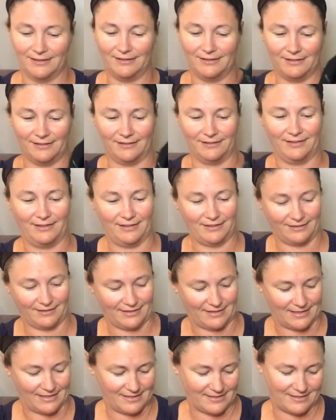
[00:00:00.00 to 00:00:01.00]
Oh
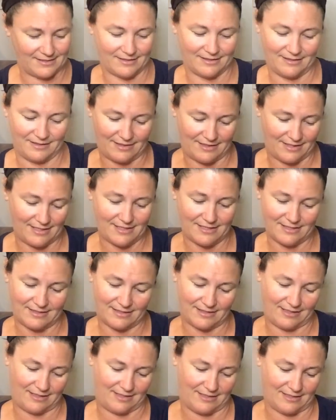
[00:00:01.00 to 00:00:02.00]
goodness,
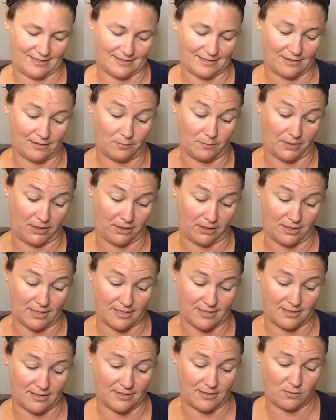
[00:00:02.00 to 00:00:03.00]
this is, oh my
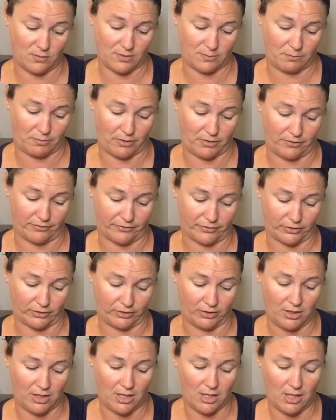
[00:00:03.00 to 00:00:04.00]
goodness, this was
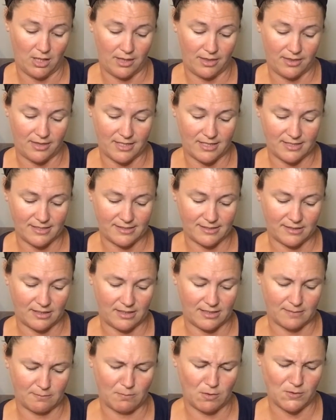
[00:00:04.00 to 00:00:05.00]
beautiful. This
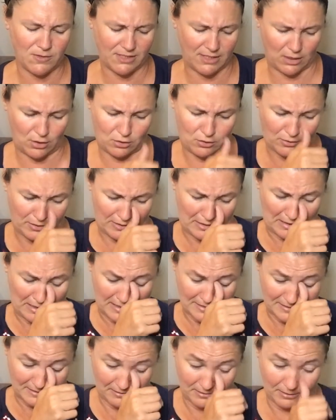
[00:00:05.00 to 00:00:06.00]
is mostly
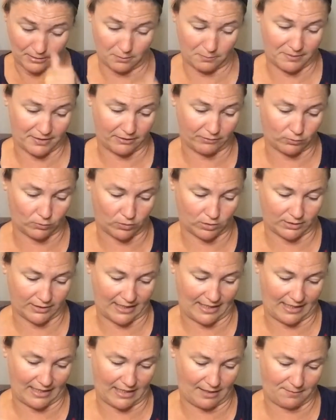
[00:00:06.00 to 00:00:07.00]
acrylic, has a little bit of
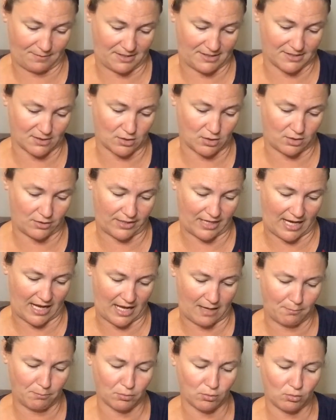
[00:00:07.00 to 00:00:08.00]
wool in it. It's called
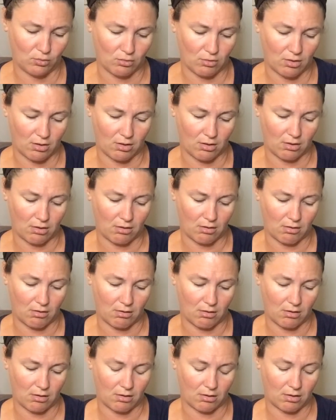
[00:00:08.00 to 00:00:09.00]
April
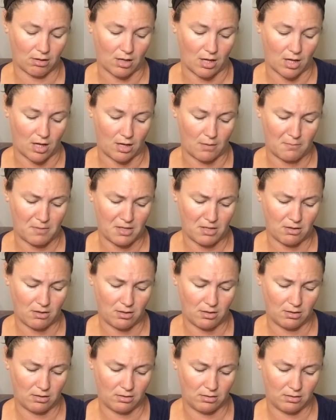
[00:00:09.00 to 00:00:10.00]

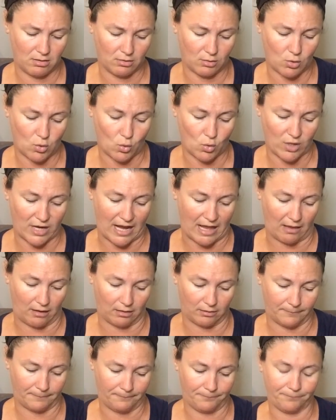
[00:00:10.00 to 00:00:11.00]
Como?
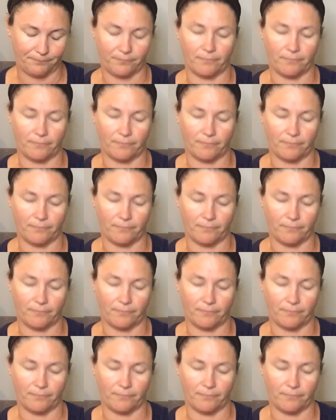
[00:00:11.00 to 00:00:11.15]
Cornell.